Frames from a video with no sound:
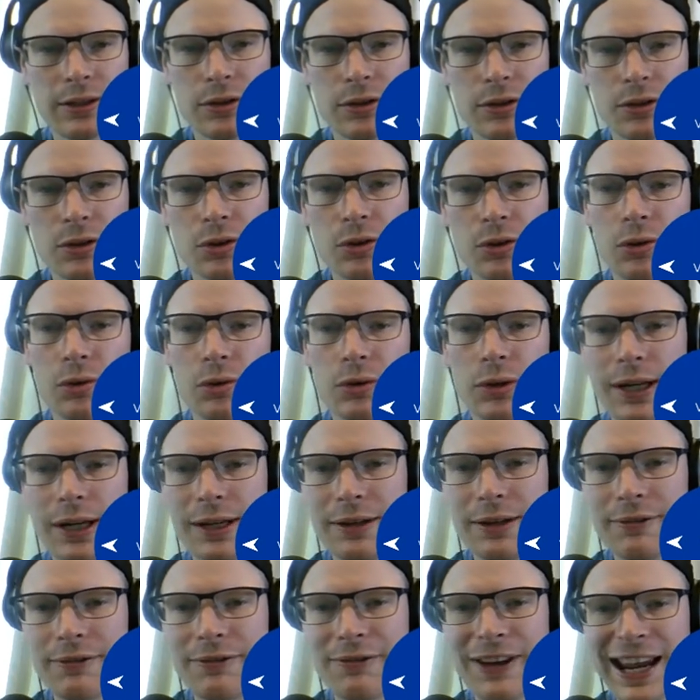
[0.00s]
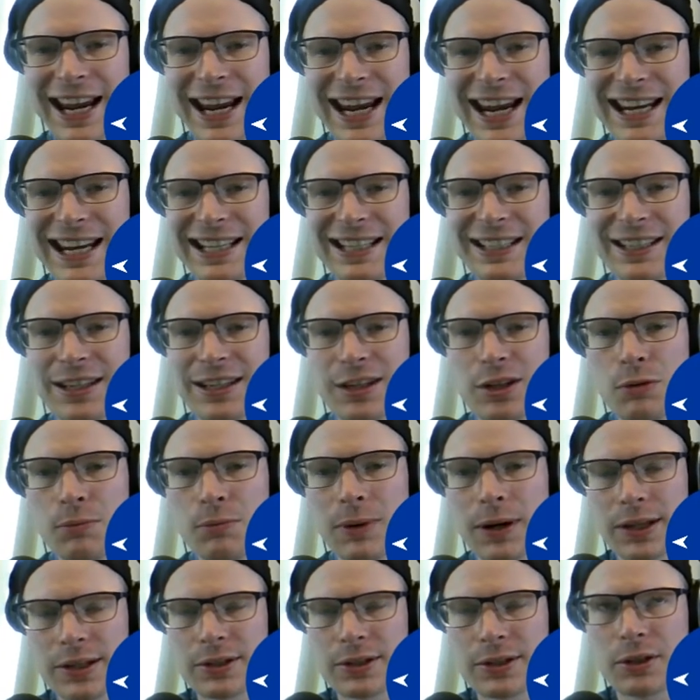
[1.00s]
to invade
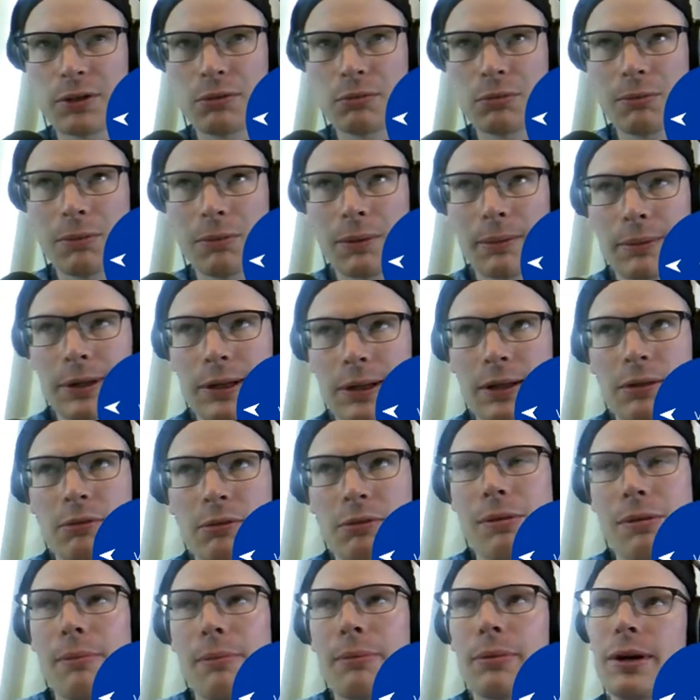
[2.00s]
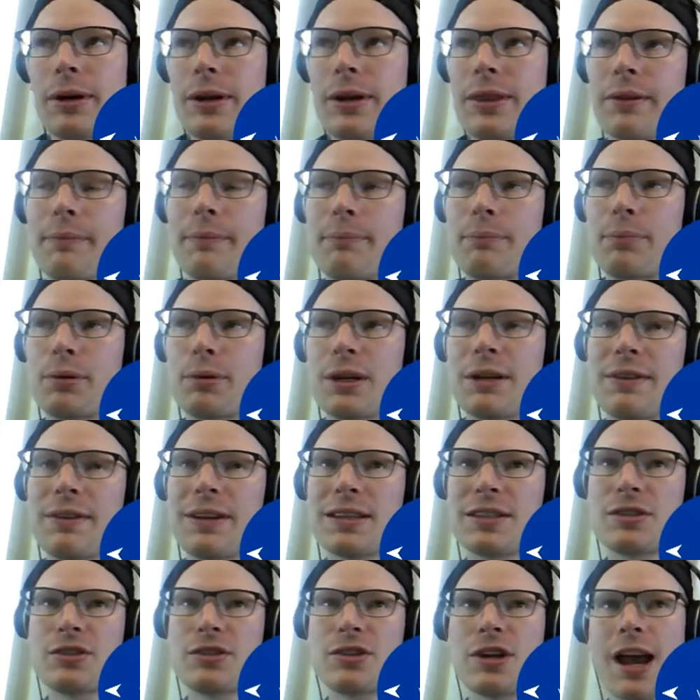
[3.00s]
Cuba. So remember in the
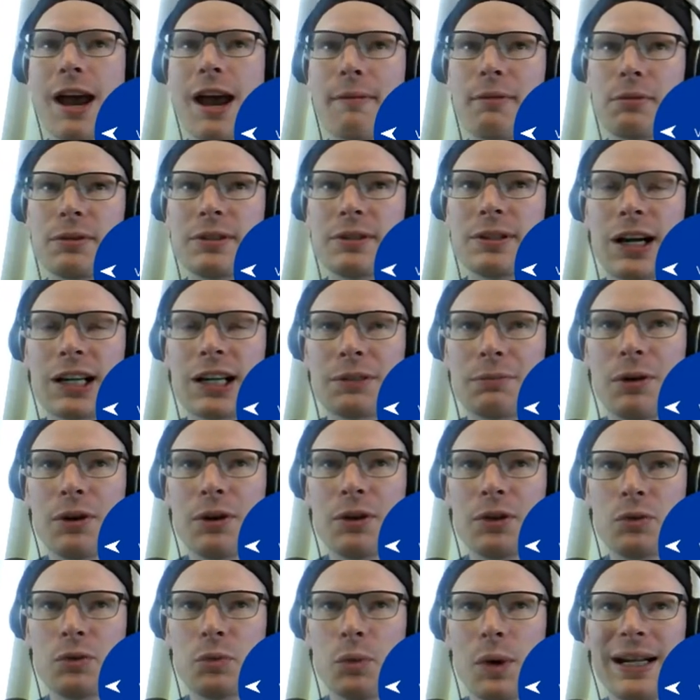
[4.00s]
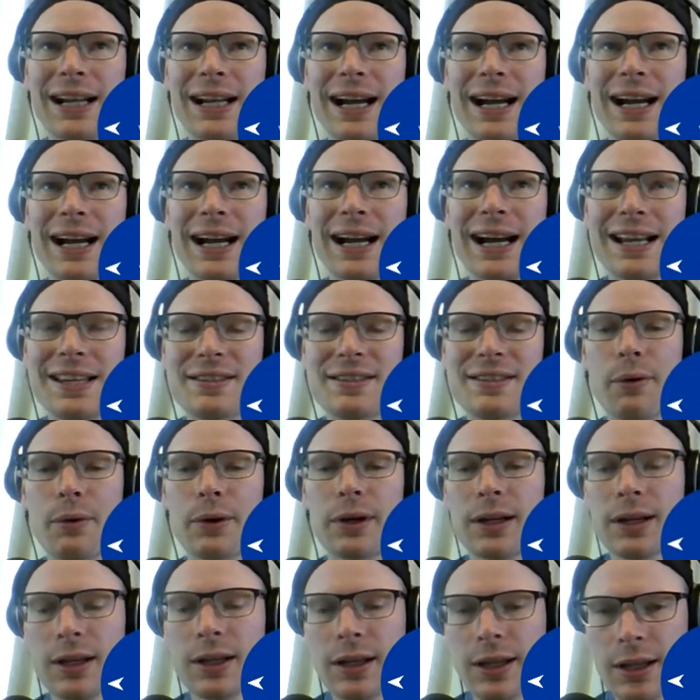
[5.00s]
previous chapter we talked about Dwight
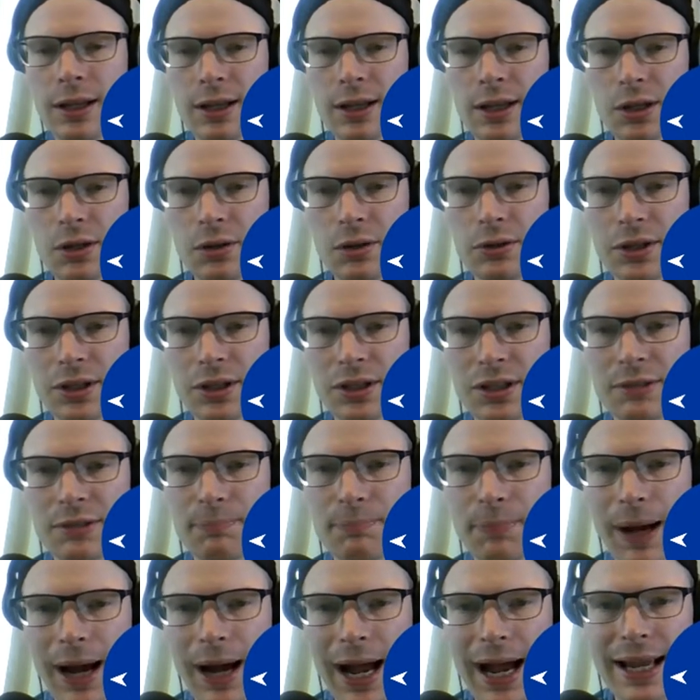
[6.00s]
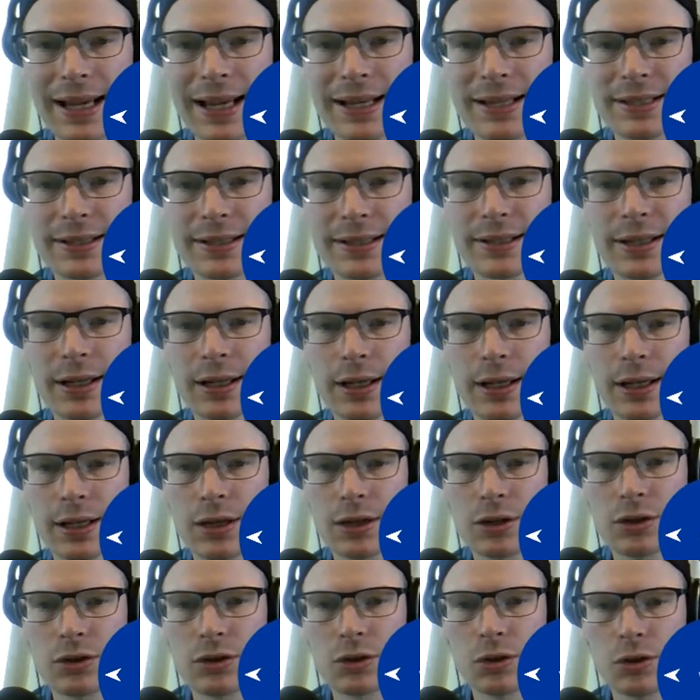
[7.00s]
Eisenhower using spies
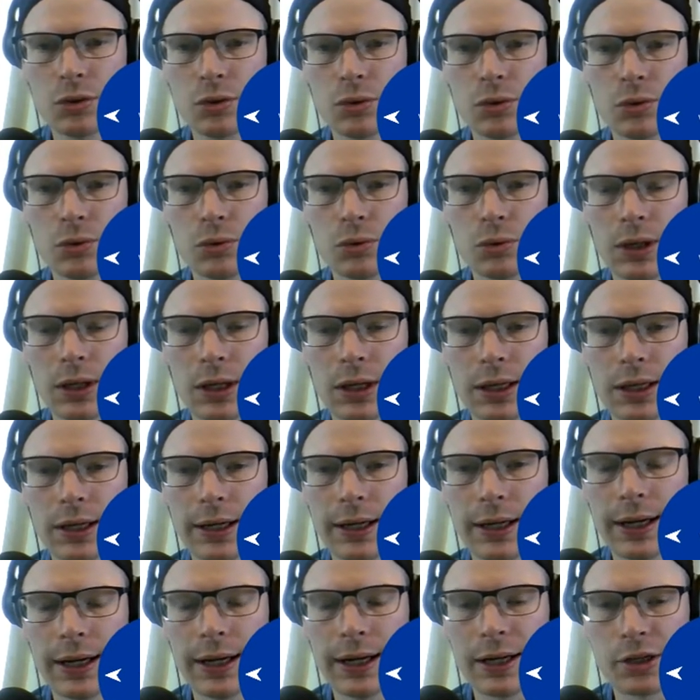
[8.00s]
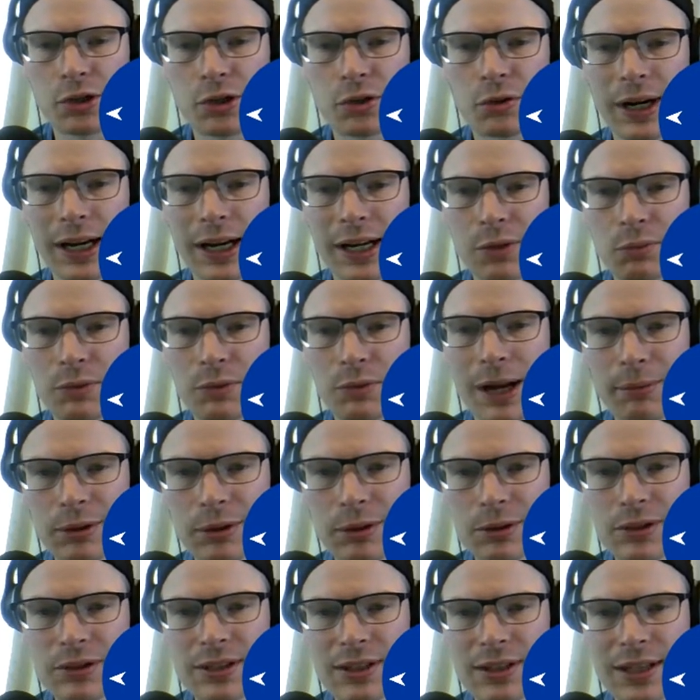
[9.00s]
to train
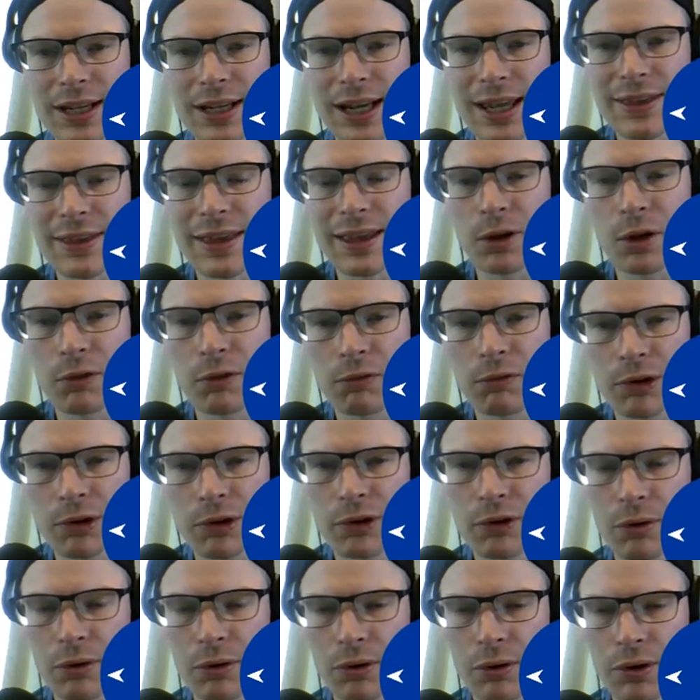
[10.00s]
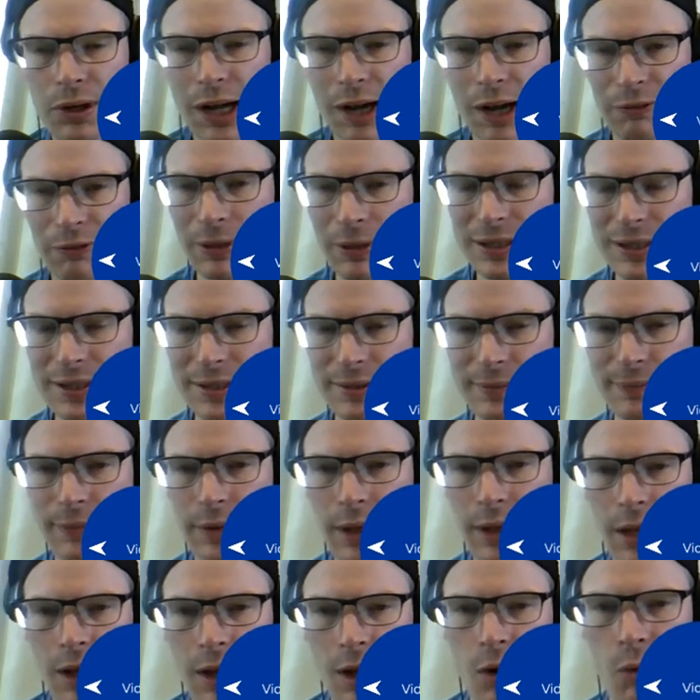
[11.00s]
rebels and then overthrow
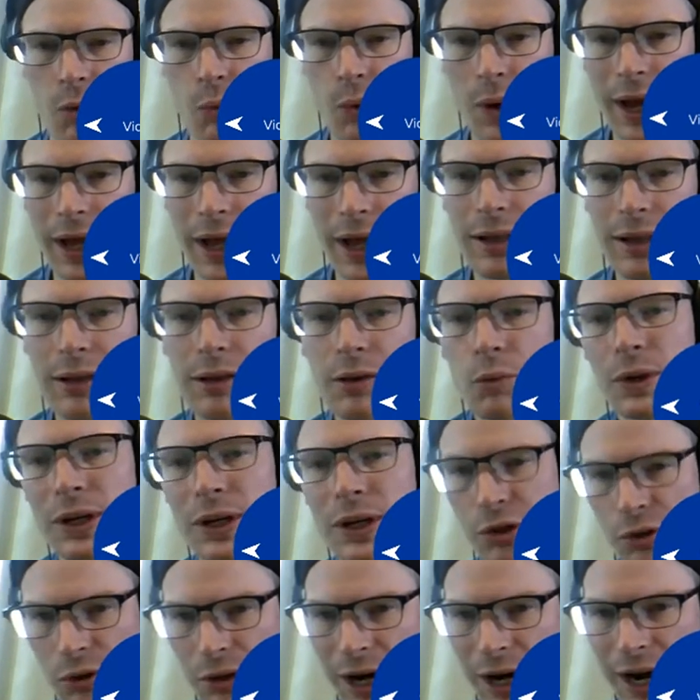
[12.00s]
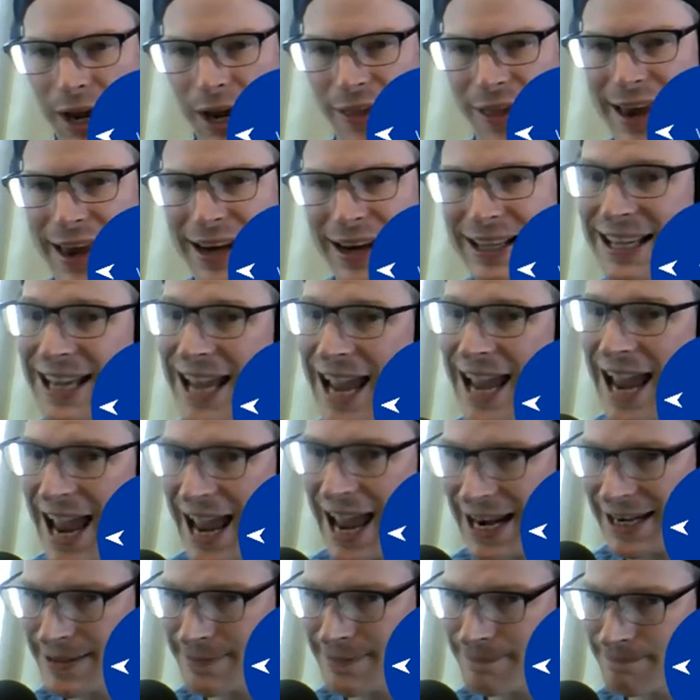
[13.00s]
governments. Well, we try that
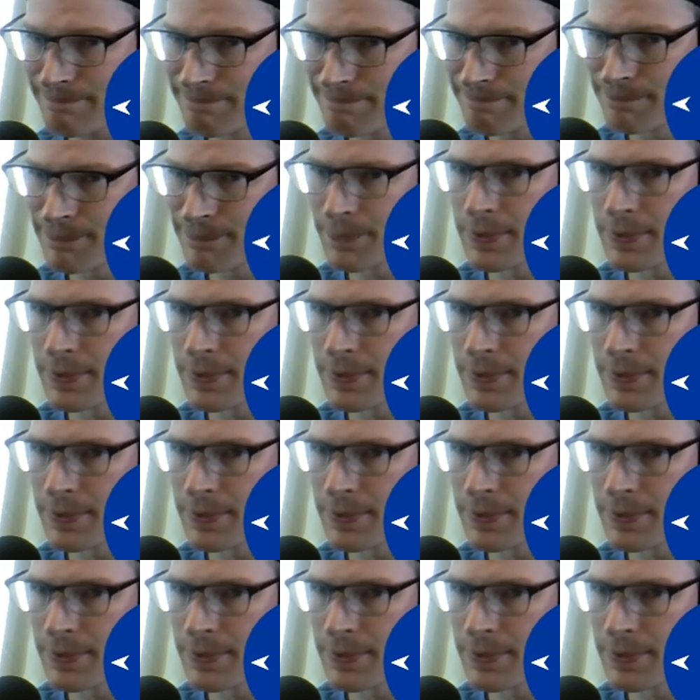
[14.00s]
again,